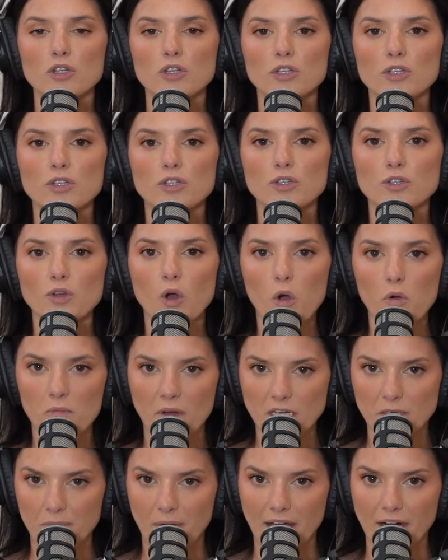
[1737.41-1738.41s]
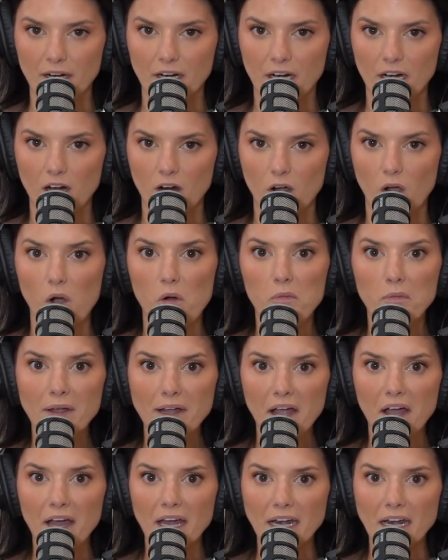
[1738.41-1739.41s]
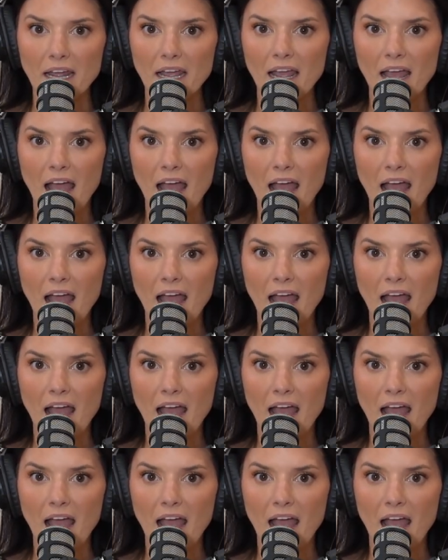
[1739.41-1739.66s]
so much better. Oh my God.